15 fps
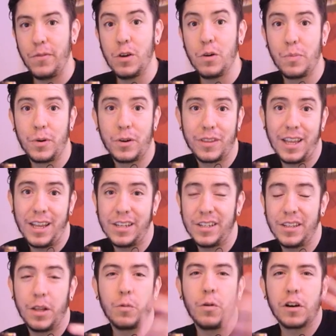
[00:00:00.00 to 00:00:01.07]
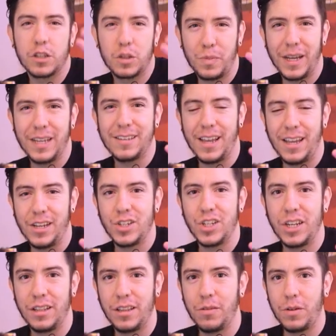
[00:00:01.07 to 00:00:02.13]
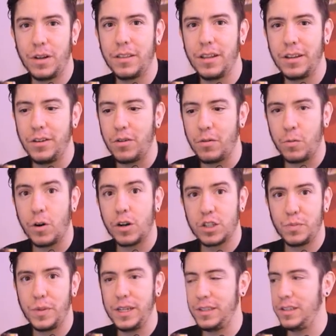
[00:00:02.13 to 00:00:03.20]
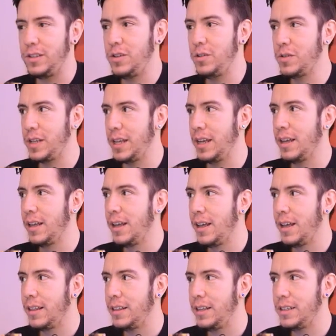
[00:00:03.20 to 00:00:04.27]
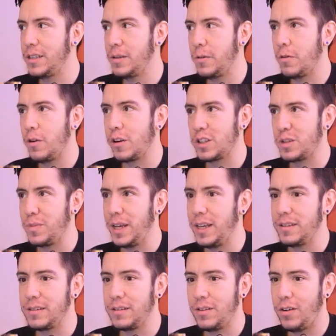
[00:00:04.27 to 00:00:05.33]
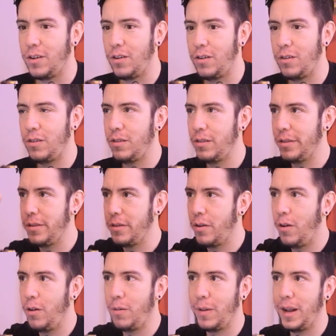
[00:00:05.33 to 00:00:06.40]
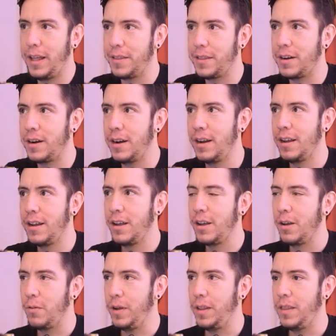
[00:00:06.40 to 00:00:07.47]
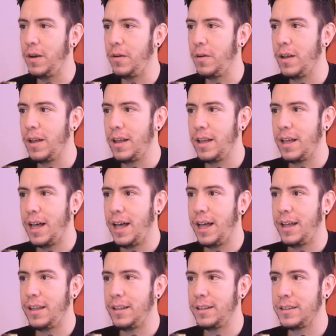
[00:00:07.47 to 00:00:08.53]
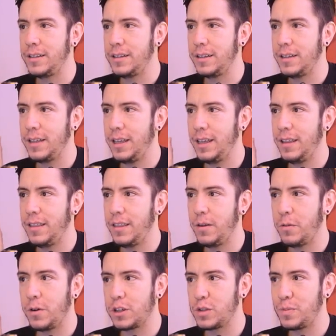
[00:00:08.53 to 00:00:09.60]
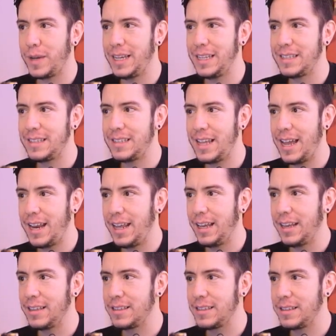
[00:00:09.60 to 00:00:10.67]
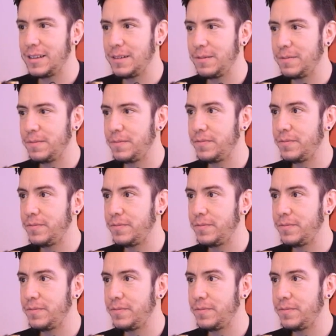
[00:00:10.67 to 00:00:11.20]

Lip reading: viewport engine, the workspace engine, the one that your workspace is using, is the workspace, the whole Blender window. And in the workspace settings